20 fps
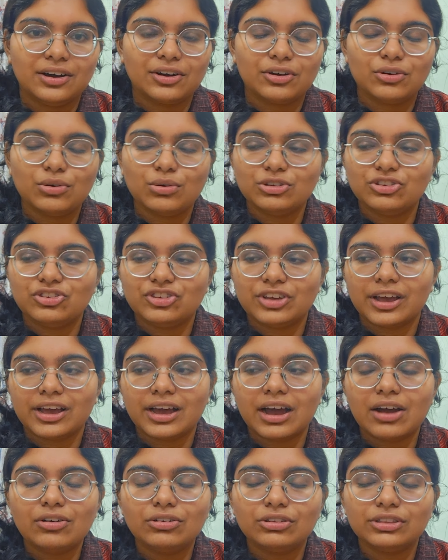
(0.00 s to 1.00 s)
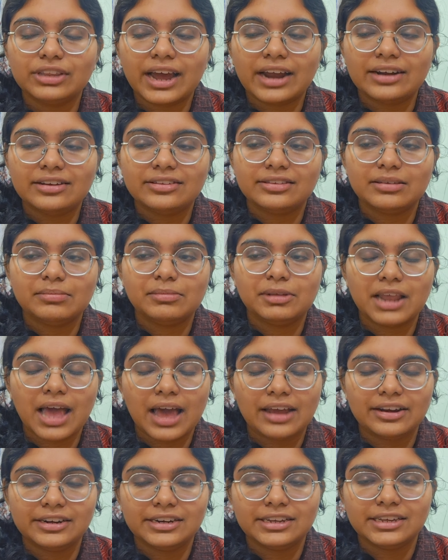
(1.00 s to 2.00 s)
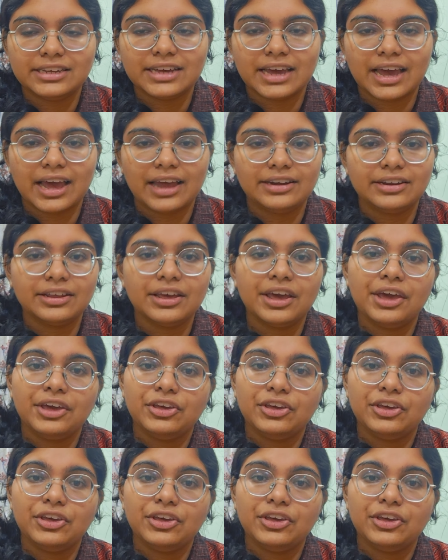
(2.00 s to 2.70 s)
Go check out that similarity and